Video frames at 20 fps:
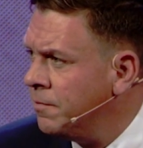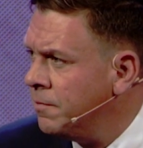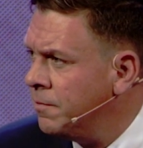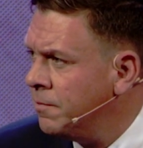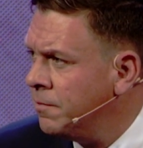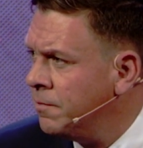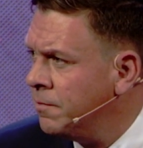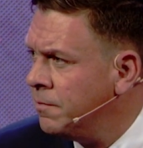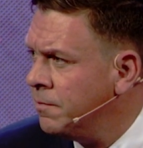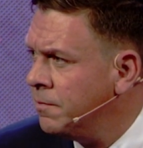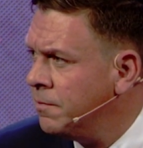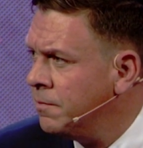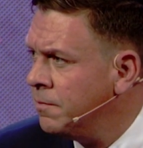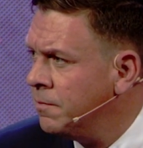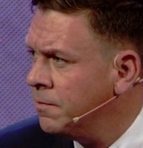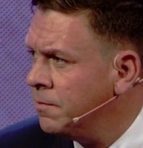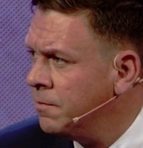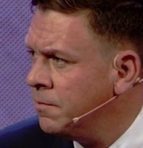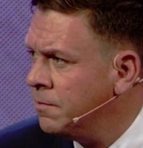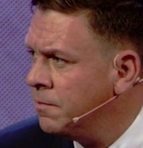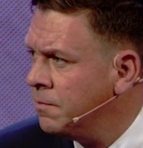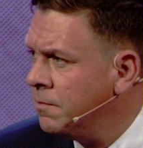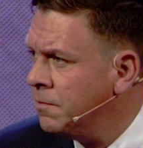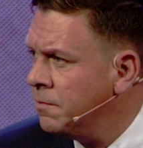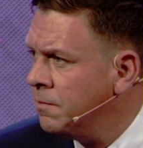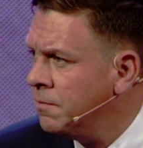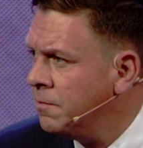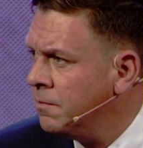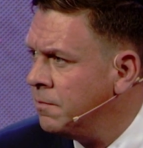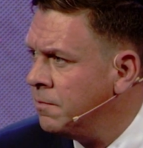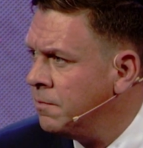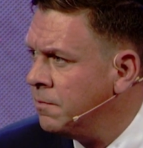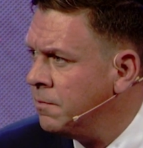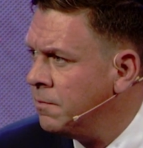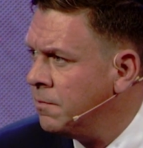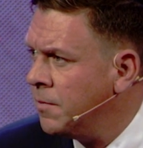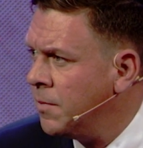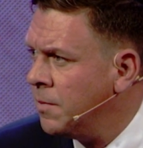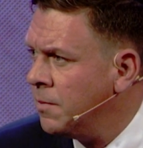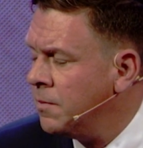
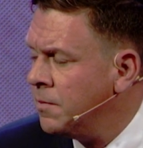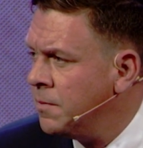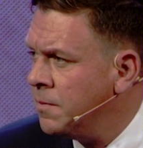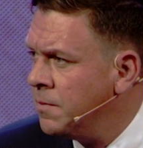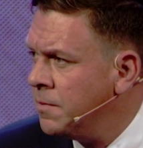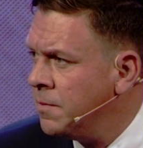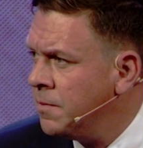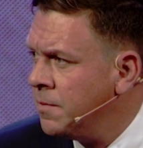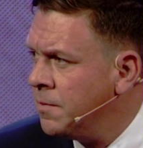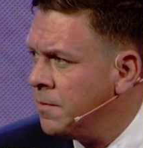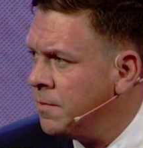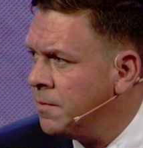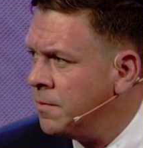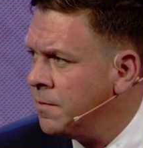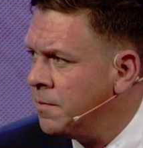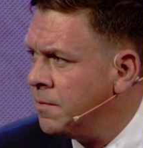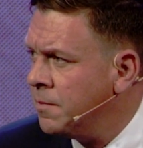No one is speaking in this clip.